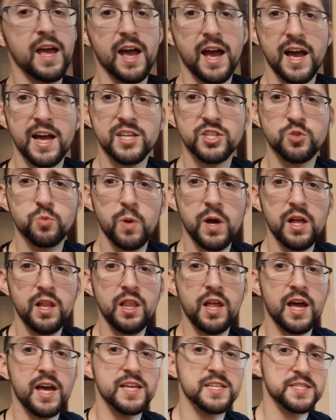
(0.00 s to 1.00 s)
as
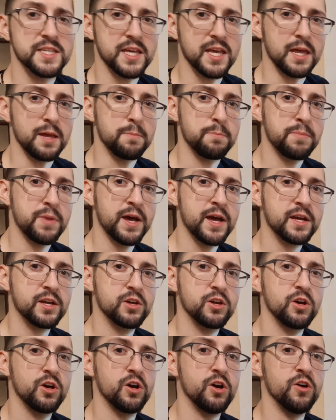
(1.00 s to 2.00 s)
well as a
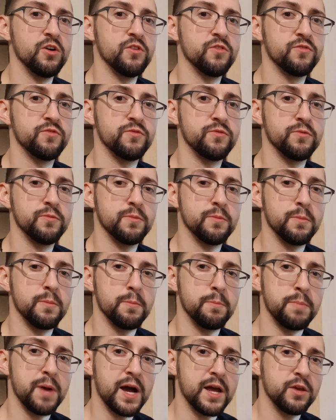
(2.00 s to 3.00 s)
pack of
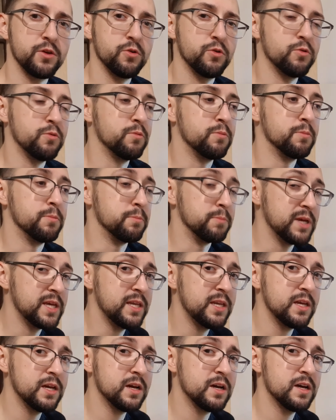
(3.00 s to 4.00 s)

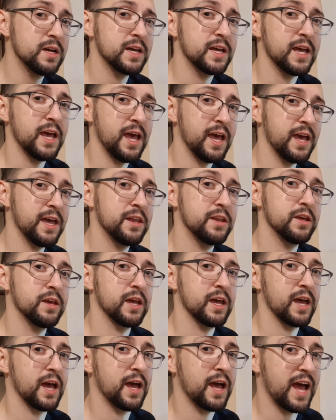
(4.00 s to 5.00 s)
biomedia and
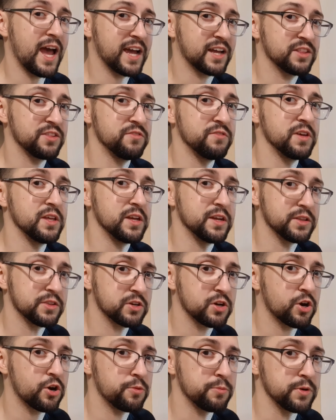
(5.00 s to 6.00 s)
activated
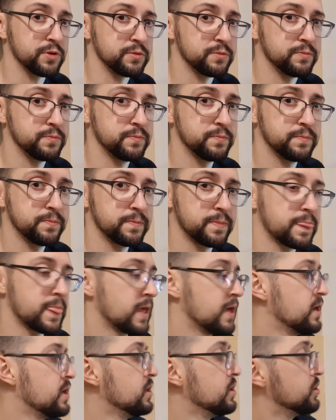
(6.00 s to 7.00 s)
carbon.
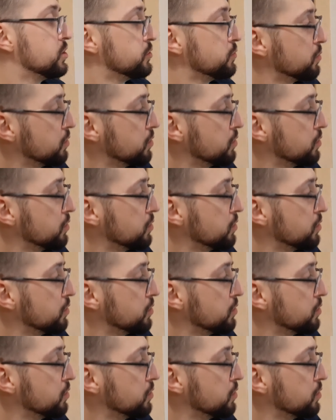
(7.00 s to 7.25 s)
You